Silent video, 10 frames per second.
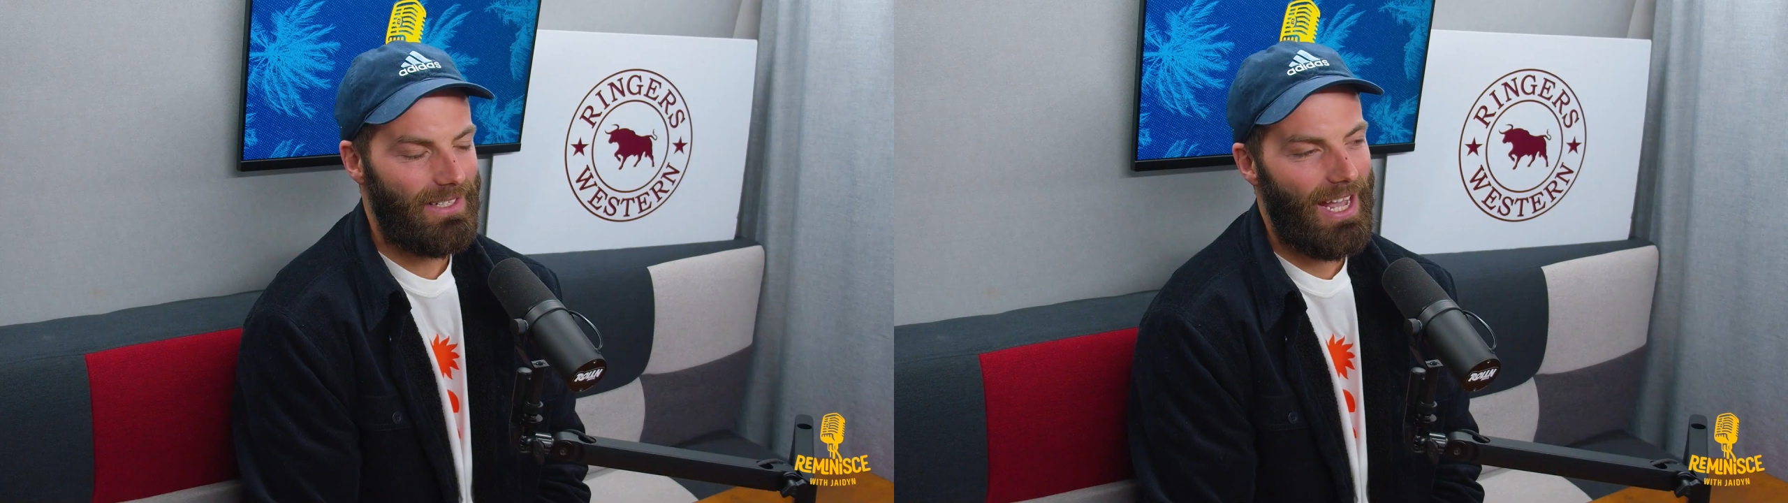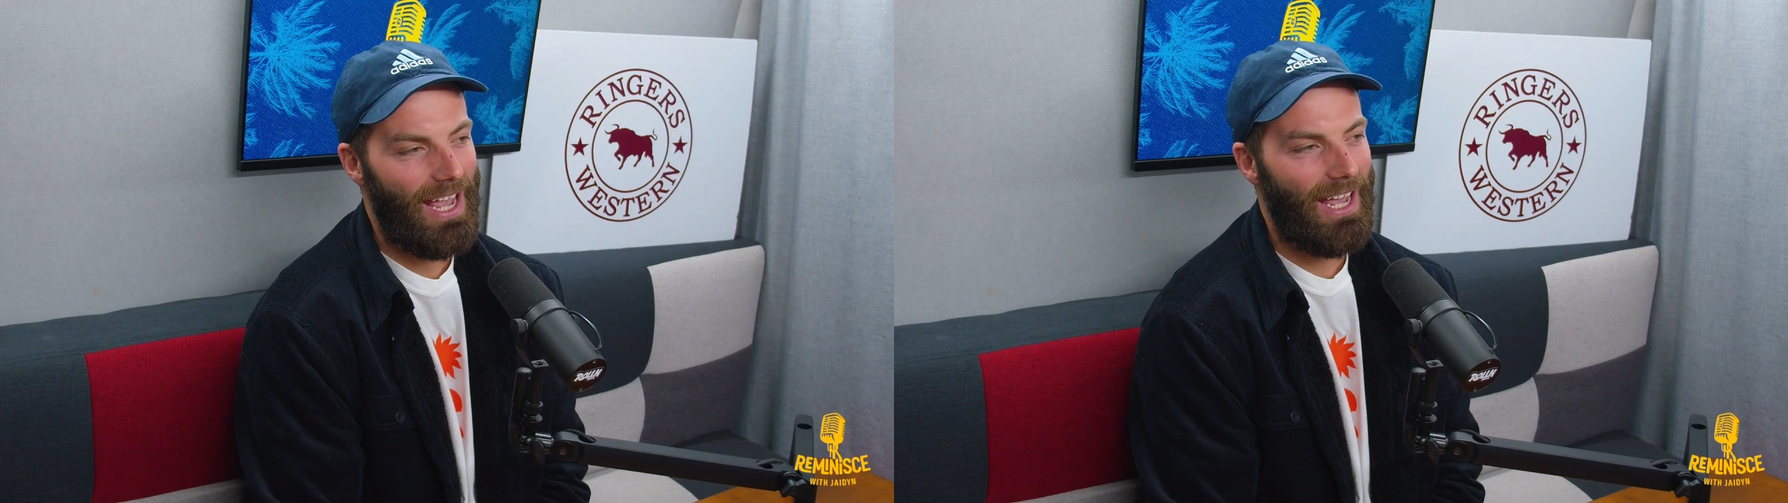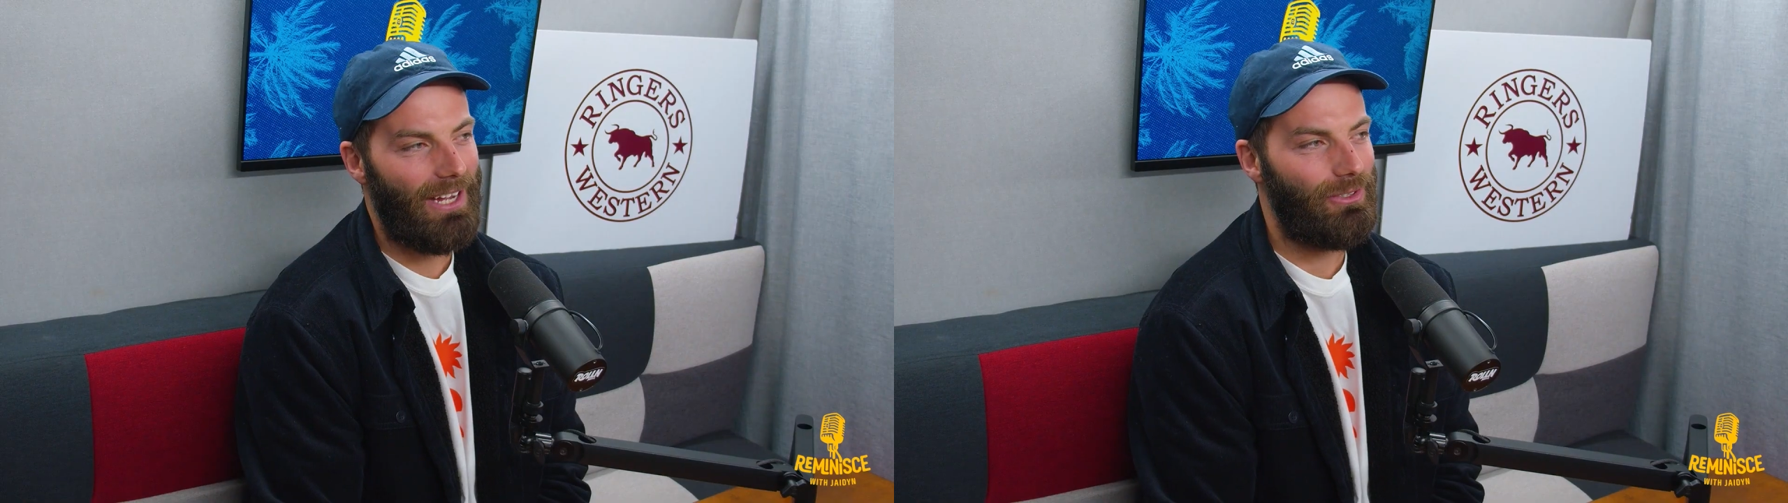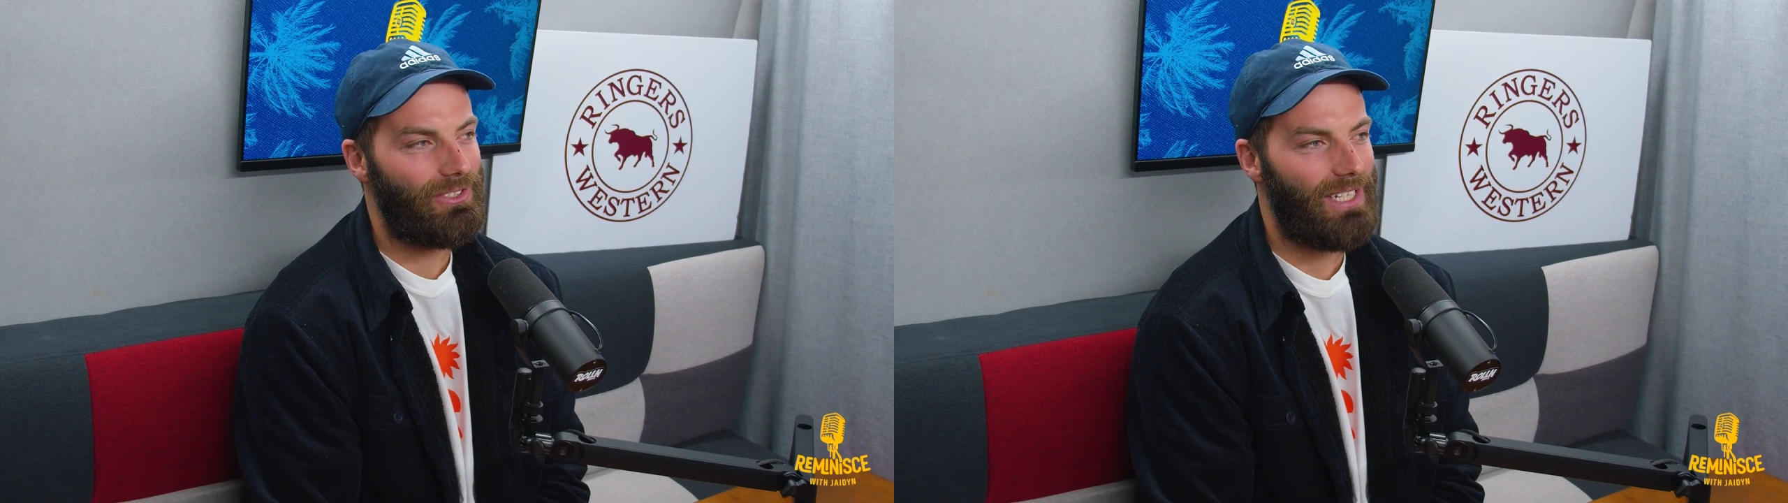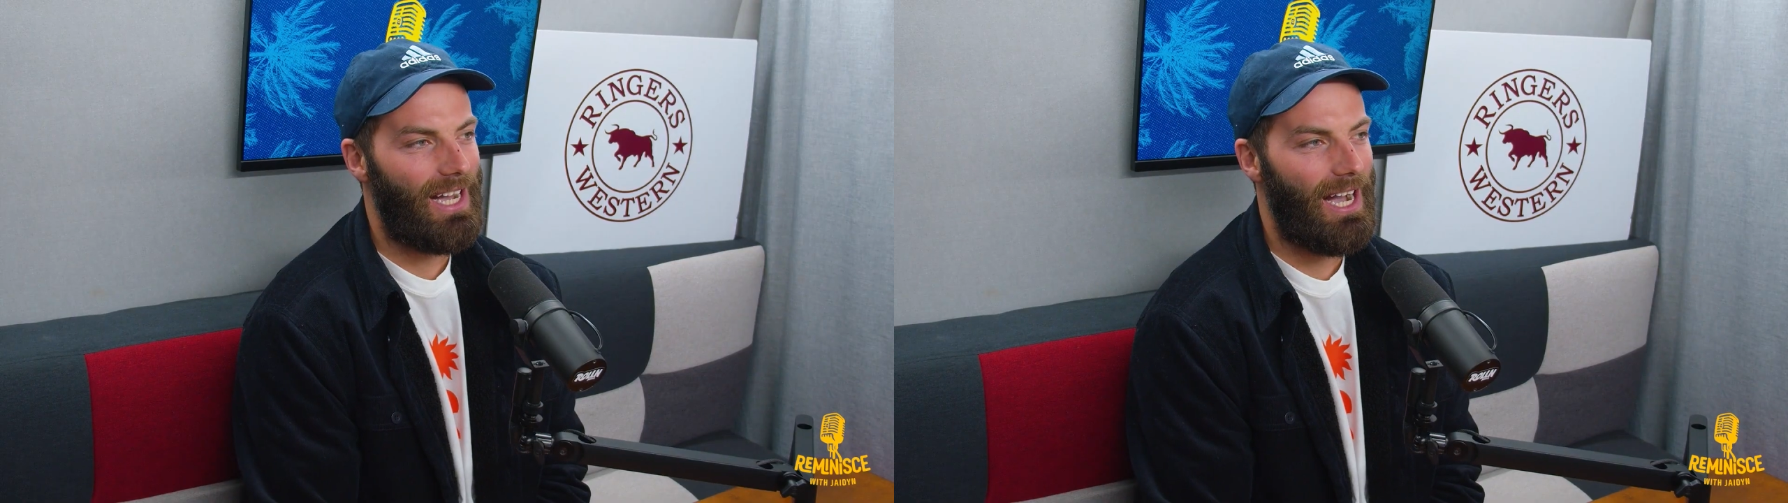Yeah, it
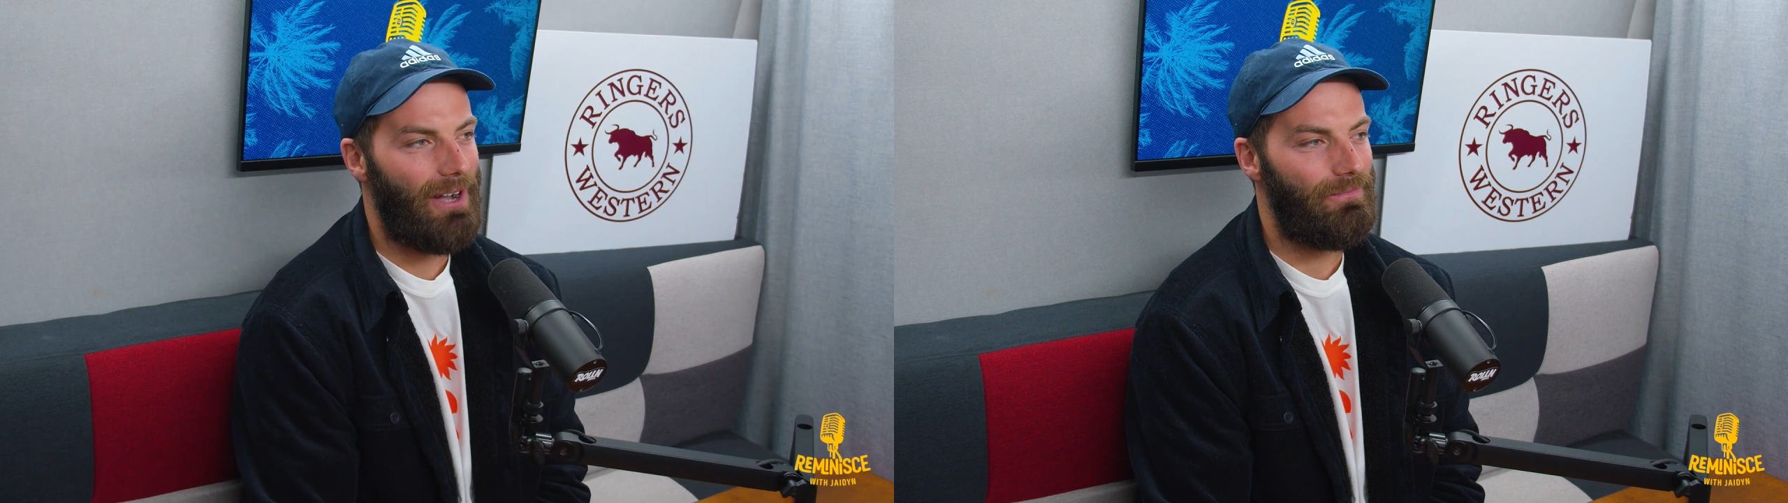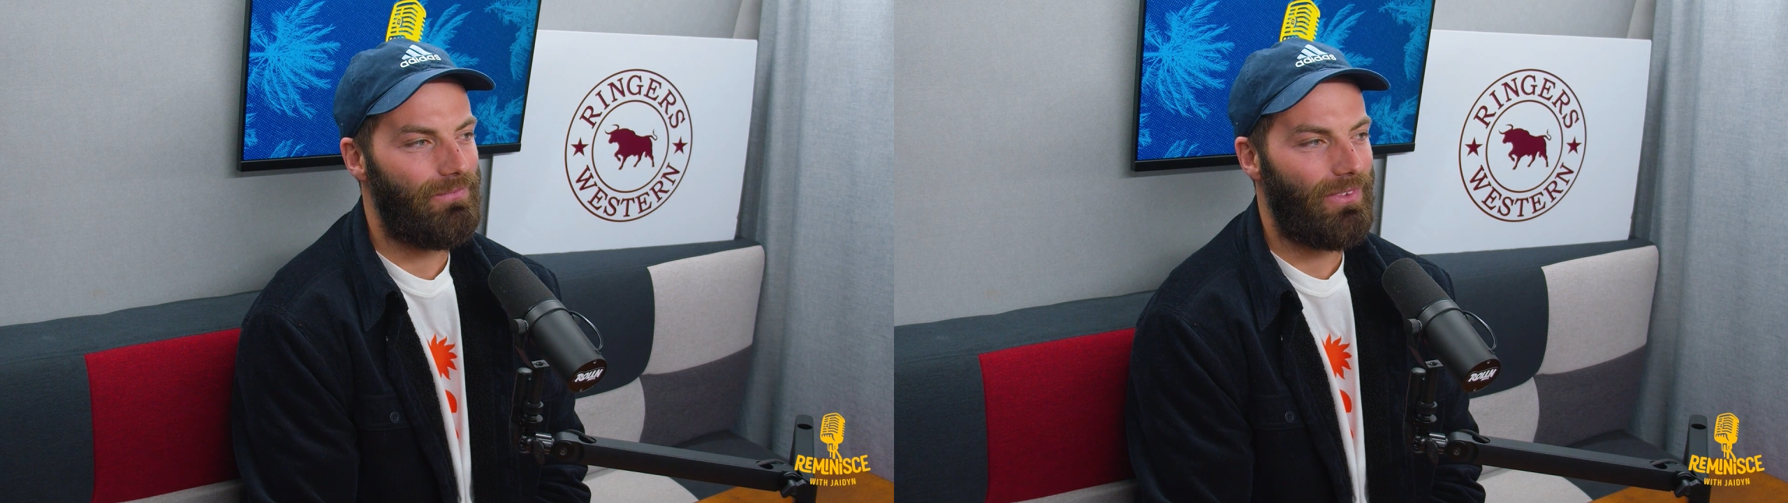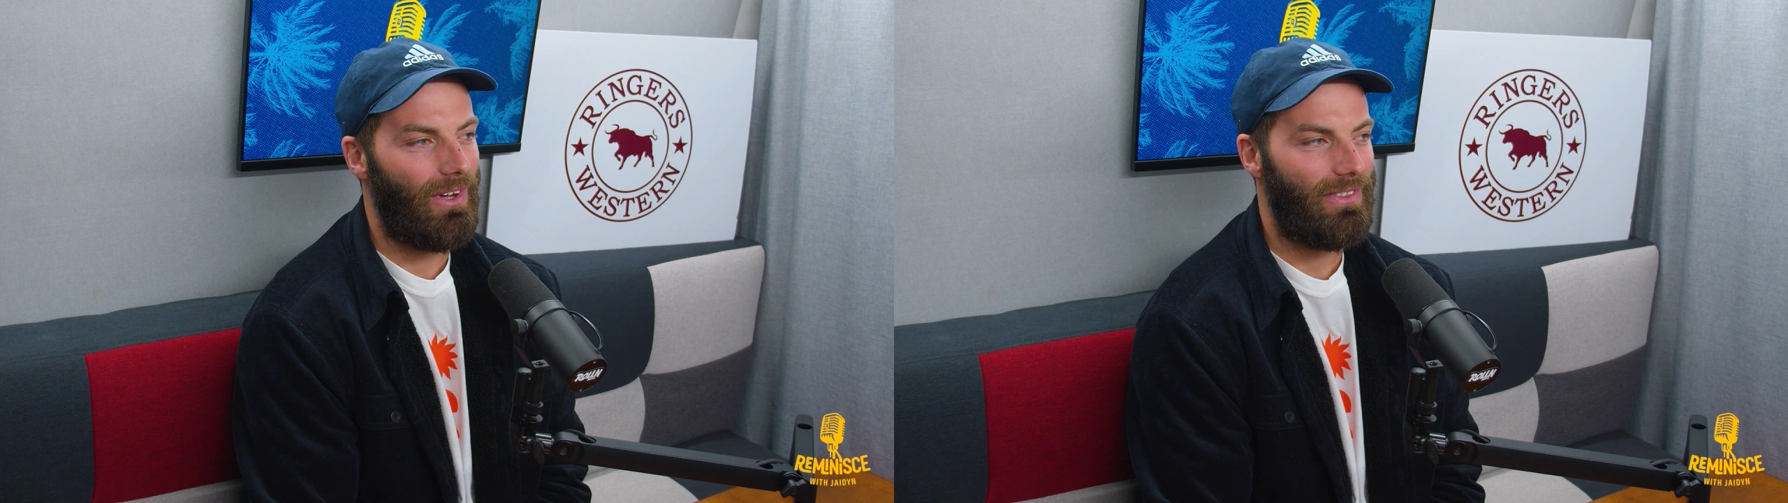was. I